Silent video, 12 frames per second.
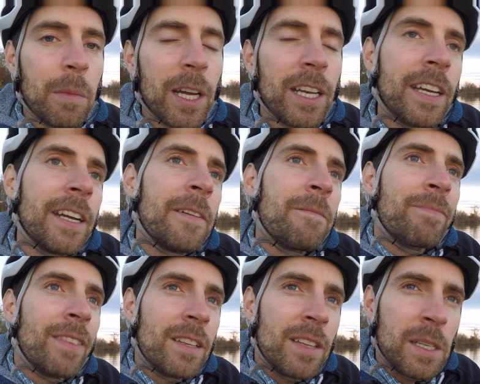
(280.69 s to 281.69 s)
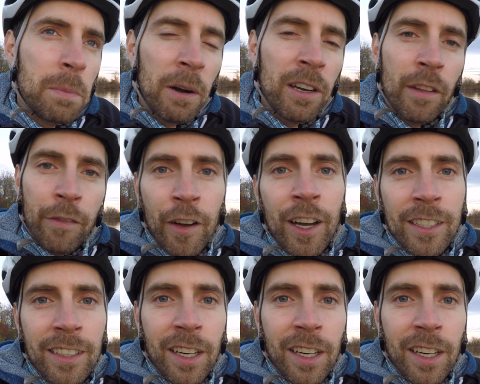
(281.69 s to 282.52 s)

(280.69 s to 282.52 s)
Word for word: But that's part of the fun.